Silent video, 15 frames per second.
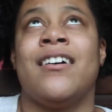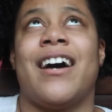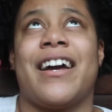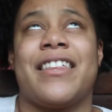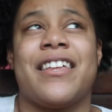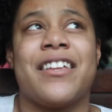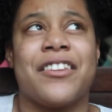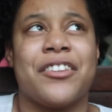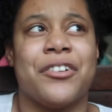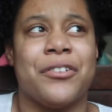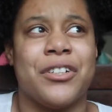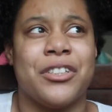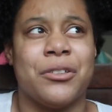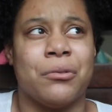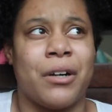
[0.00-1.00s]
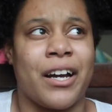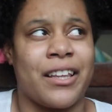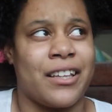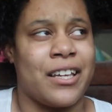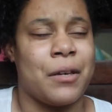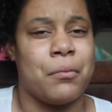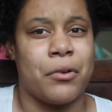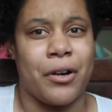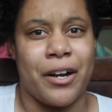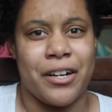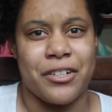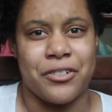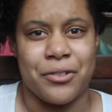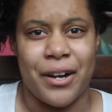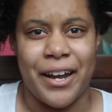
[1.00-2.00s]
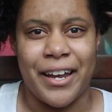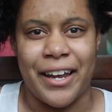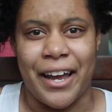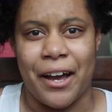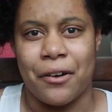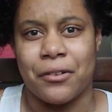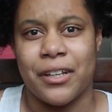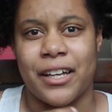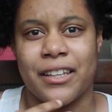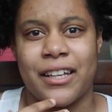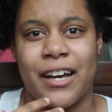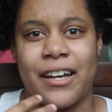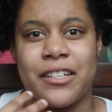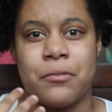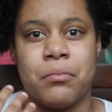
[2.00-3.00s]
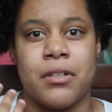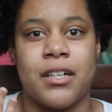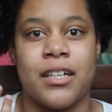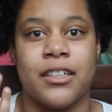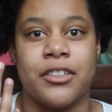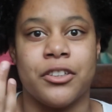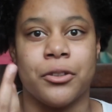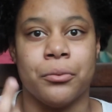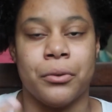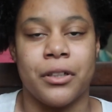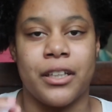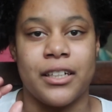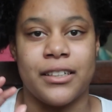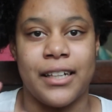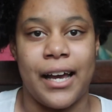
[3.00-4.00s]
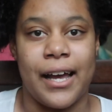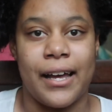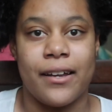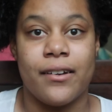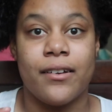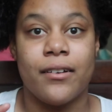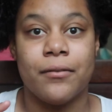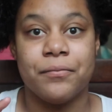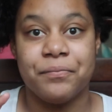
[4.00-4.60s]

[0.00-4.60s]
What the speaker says: I think the reason why they keep drying out like that is because they're really dead.